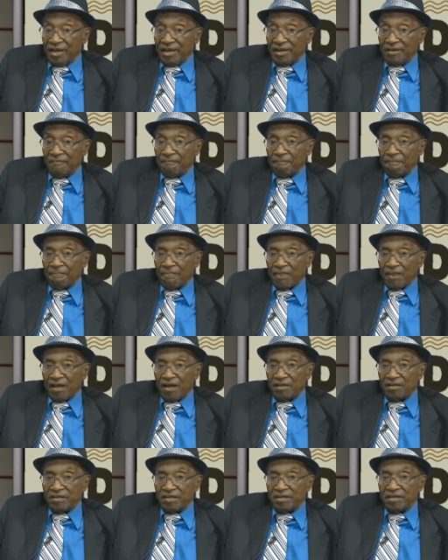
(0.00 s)
And
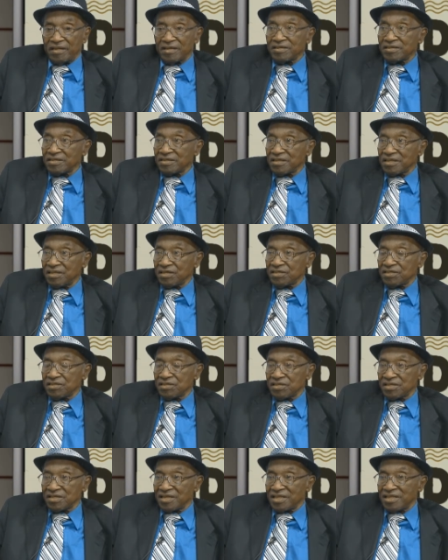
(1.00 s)
this
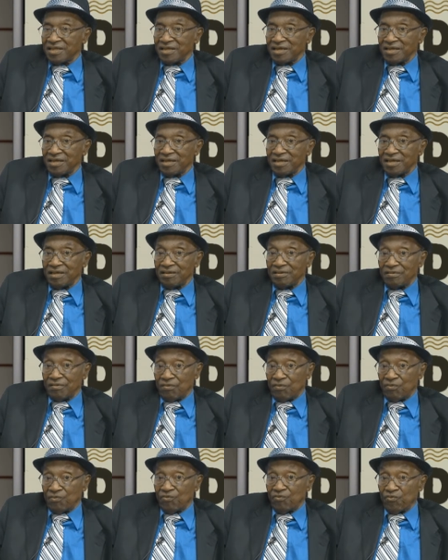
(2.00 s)
is the thing that
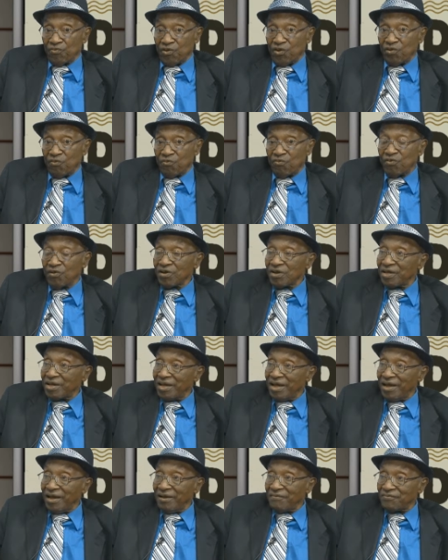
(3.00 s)
we really
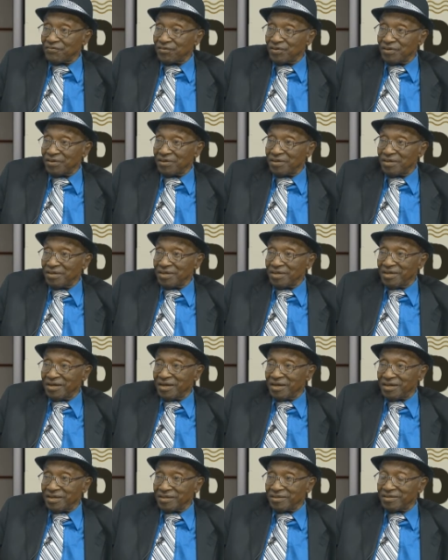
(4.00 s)
have to,
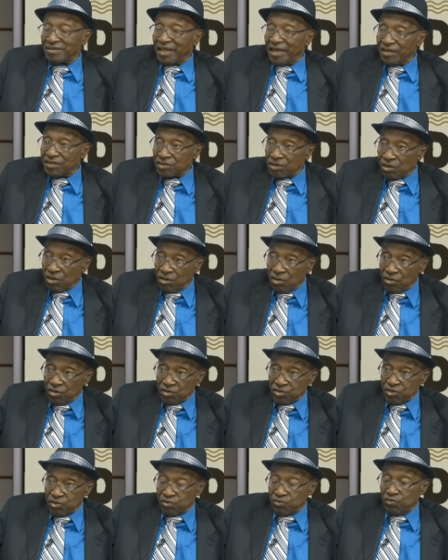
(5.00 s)
that
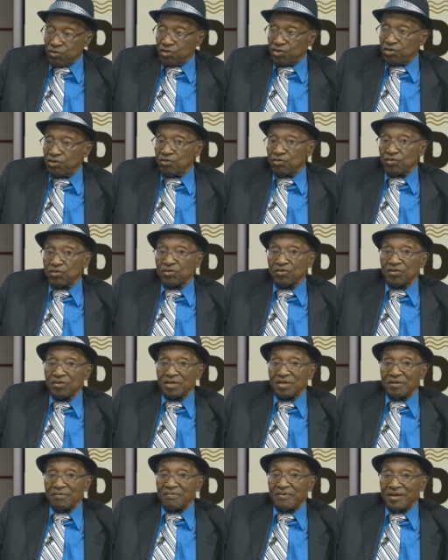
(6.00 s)
causes what you were
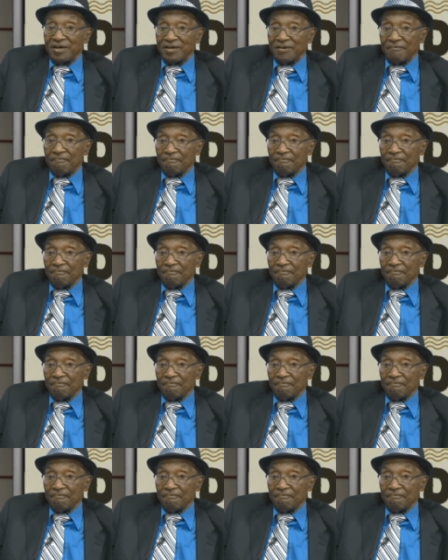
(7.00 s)
talking about.